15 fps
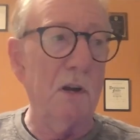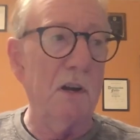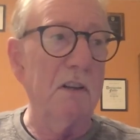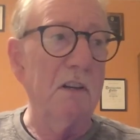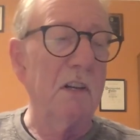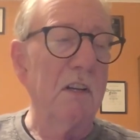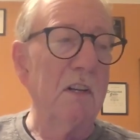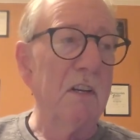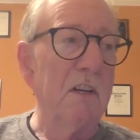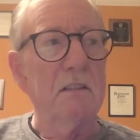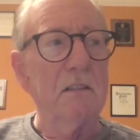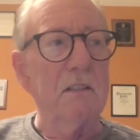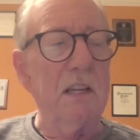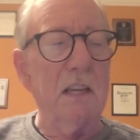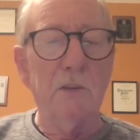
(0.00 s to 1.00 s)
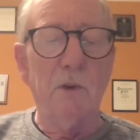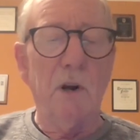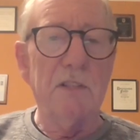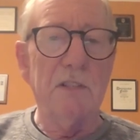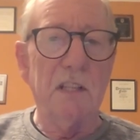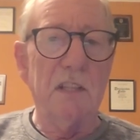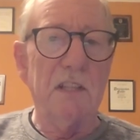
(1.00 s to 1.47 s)
Well, the
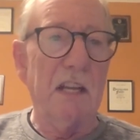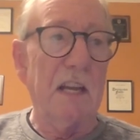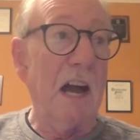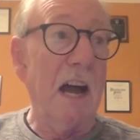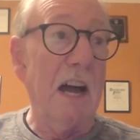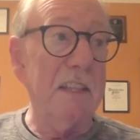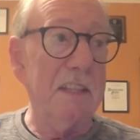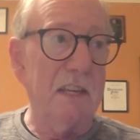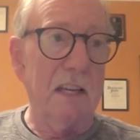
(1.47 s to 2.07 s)
interesting thing, I